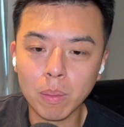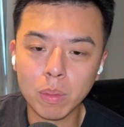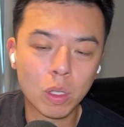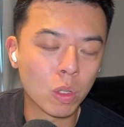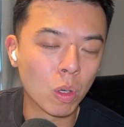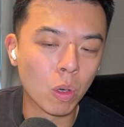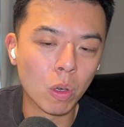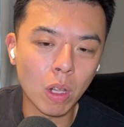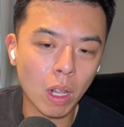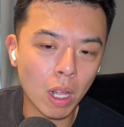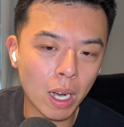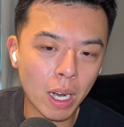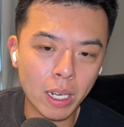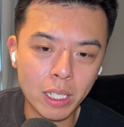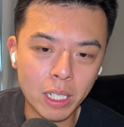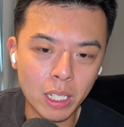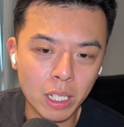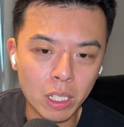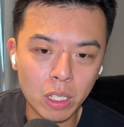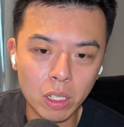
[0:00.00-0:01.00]
so glad I
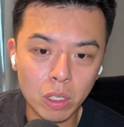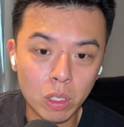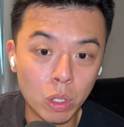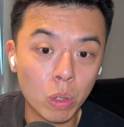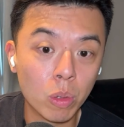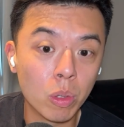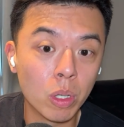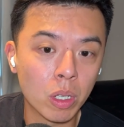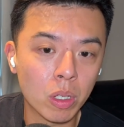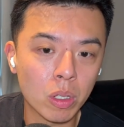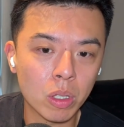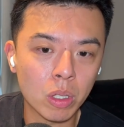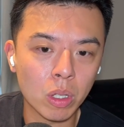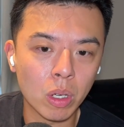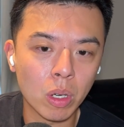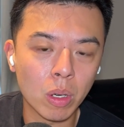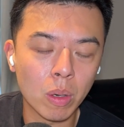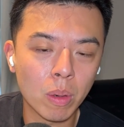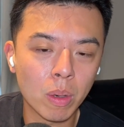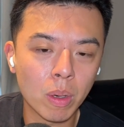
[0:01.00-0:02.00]
did it 2 years
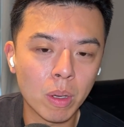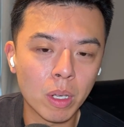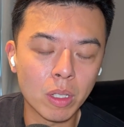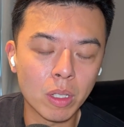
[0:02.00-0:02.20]
ago because